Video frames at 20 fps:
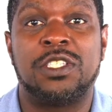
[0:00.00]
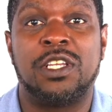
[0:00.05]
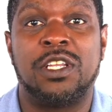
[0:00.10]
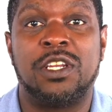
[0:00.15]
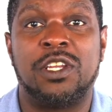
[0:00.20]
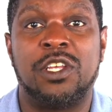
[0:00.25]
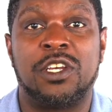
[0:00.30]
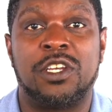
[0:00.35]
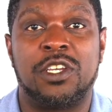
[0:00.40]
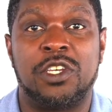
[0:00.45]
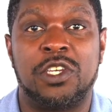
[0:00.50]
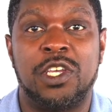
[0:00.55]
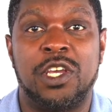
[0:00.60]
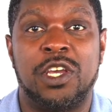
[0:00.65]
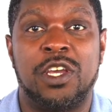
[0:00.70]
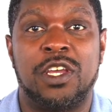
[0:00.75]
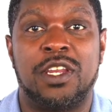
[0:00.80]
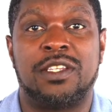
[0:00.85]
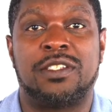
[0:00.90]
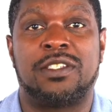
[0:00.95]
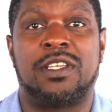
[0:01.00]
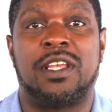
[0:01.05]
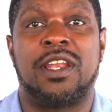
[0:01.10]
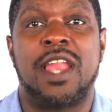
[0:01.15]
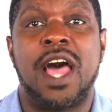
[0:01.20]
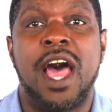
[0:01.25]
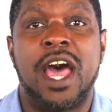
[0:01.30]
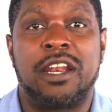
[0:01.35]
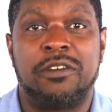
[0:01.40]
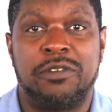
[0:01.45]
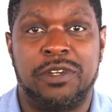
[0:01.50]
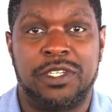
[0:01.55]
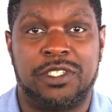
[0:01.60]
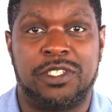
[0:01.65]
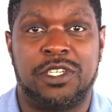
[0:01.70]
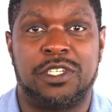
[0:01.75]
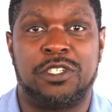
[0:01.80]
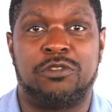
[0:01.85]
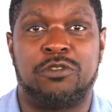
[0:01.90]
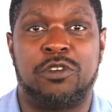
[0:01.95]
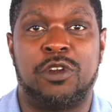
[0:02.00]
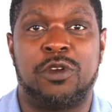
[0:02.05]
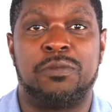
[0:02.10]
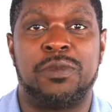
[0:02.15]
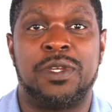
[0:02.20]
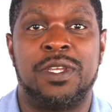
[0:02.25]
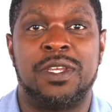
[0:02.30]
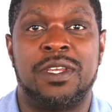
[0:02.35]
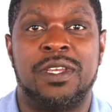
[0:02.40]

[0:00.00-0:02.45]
to look good. It's the lottery syndrome.